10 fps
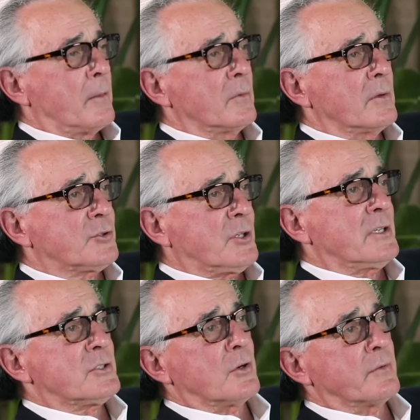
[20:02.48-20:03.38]
Well, it
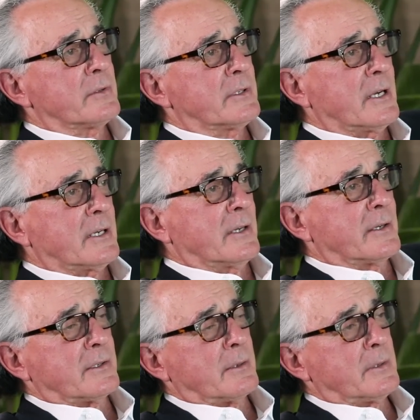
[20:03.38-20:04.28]
changed over the
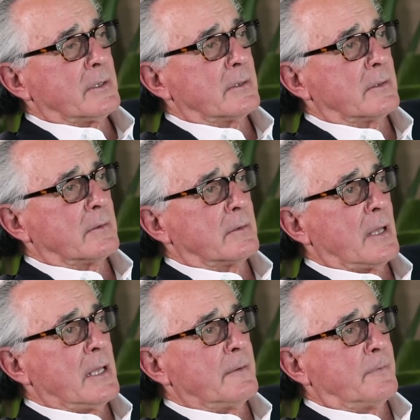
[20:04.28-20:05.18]
decade. I mean, in
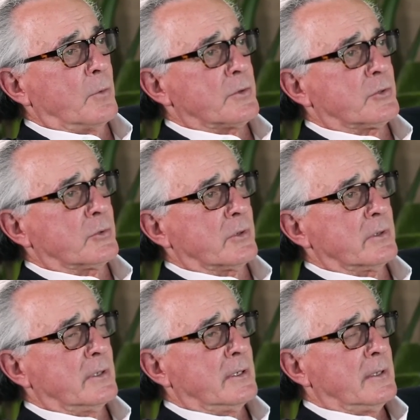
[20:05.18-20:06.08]
the 84
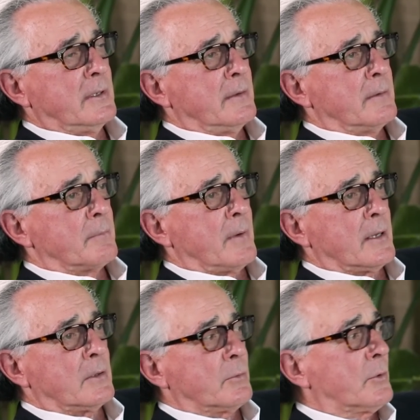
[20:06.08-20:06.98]
tour,
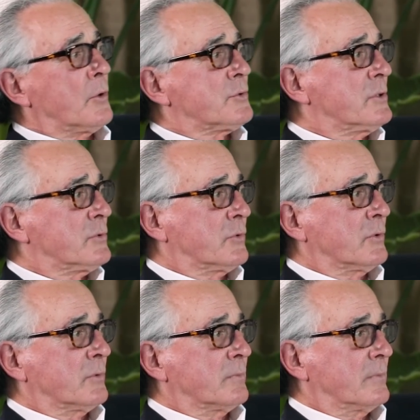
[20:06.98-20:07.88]
Michael would rehearse in his
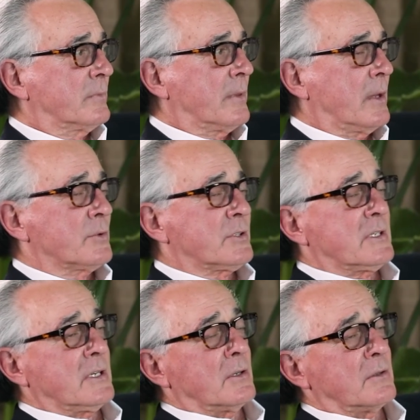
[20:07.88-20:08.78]
room. There was a
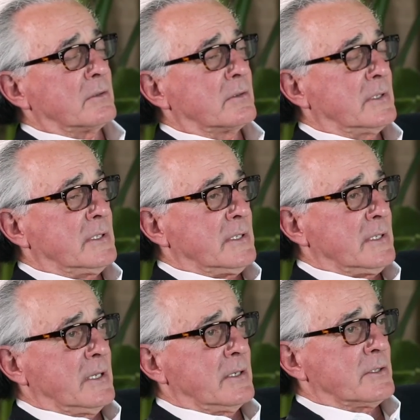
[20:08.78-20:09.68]
deal
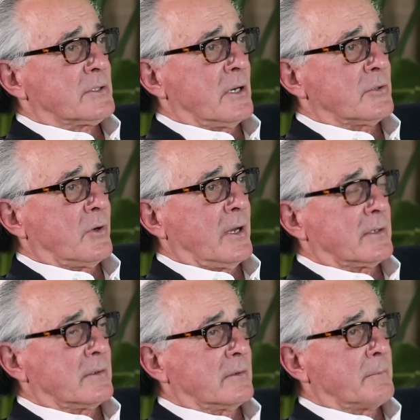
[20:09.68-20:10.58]
in his
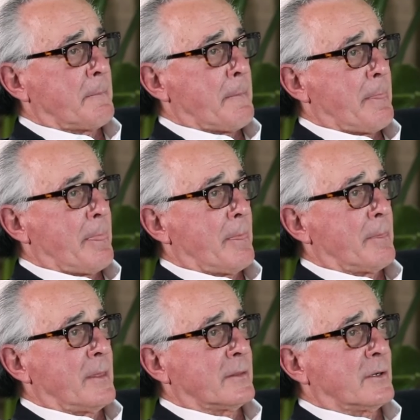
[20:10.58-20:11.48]
contract
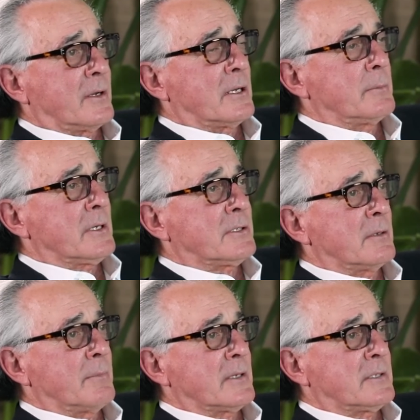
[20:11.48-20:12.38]
that there had to be a
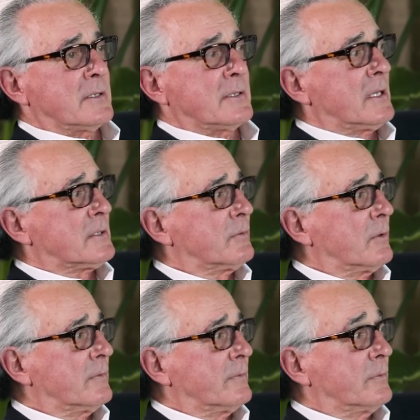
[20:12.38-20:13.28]
10 by 10 dance
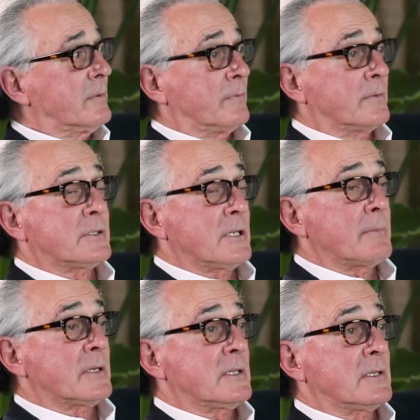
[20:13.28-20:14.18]
floor, 10
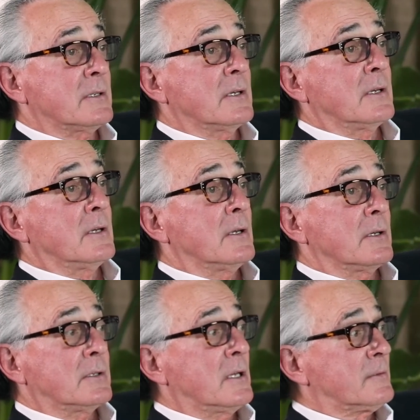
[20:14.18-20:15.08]
by 10
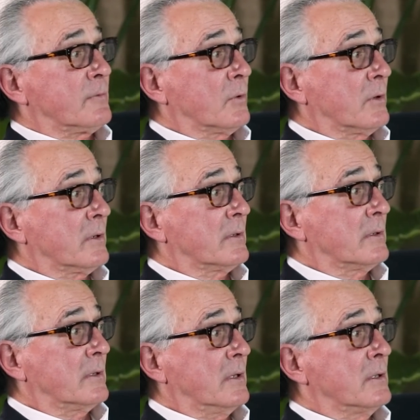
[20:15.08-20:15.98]
dance floor
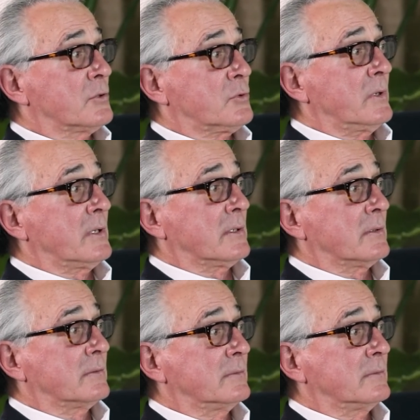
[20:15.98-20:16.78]
in the suite.